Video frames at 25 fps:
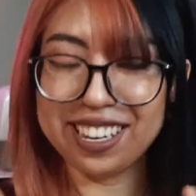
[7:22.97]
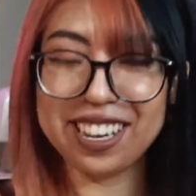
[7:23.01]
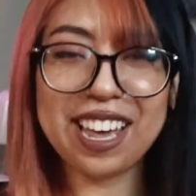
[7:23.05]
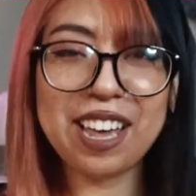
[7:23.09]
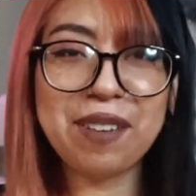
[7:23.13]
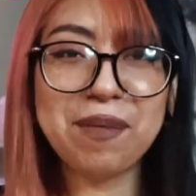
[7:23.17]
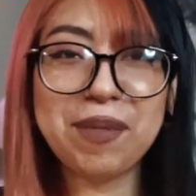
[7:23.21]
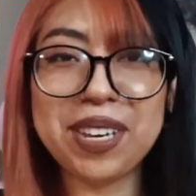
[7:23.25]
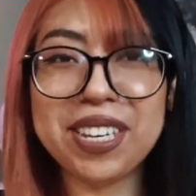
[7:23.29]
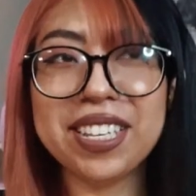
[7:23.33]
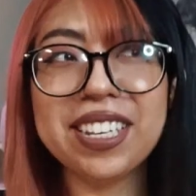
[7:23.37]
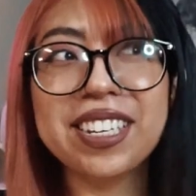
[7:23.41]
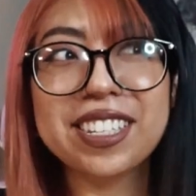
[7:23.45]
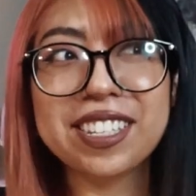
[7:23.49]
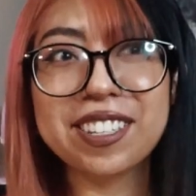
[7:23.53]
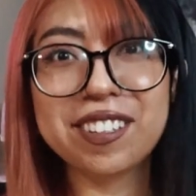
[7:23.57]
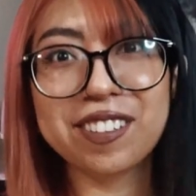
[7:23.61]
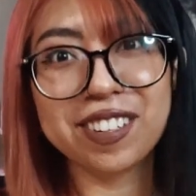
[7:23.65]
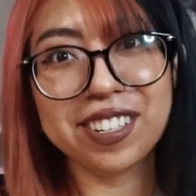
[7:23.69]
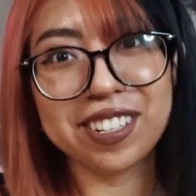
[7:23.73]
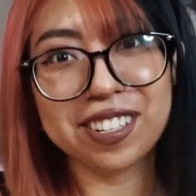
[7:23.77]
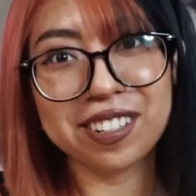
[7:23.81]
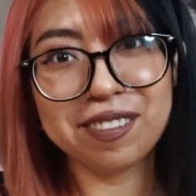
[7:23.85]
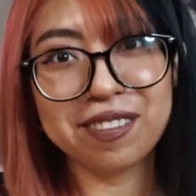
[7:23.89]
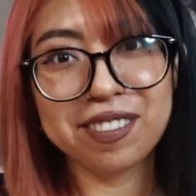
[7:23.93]
I mean, is there
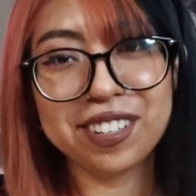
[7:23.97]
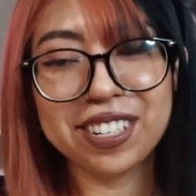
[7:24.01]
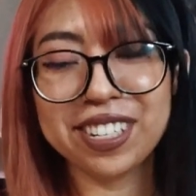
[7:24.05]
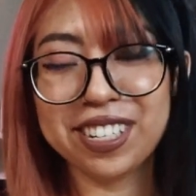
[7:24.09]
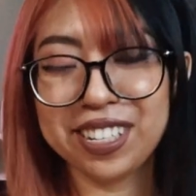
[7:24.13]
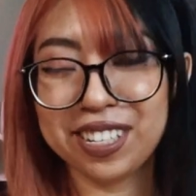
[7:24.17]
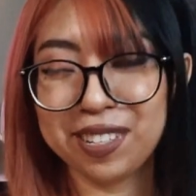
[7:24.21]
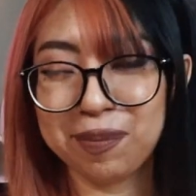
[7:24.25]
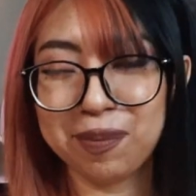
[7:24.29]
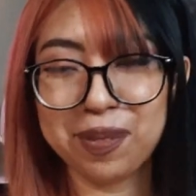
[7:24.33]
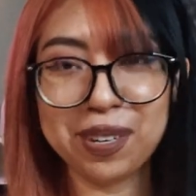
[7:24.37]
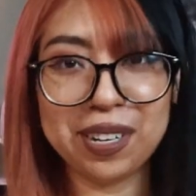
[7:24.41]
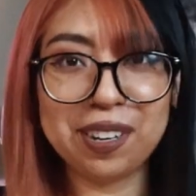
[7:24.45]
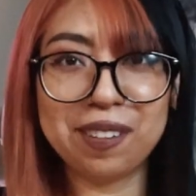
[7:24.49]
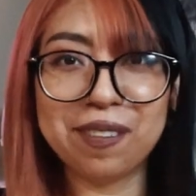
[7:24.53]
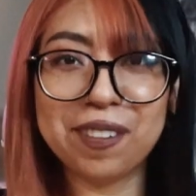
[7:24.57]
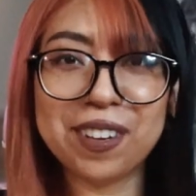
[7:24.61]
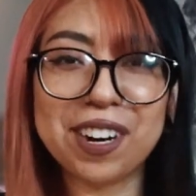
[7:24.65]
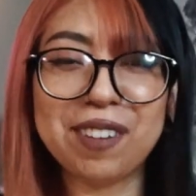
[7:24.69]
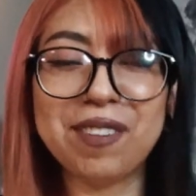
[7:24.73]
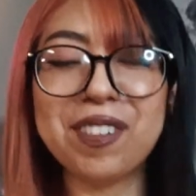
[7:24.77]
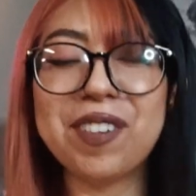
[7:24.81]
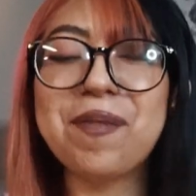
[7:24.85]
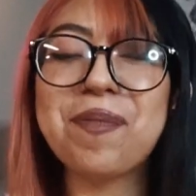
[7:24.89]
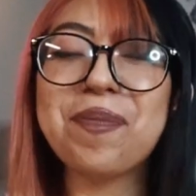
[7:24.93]
a difference? But
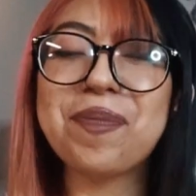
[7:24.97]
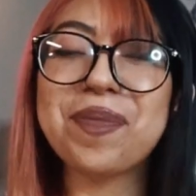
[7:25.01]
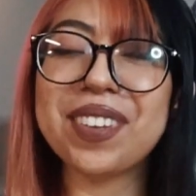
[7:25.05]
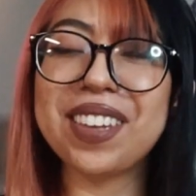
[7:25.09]
whatever.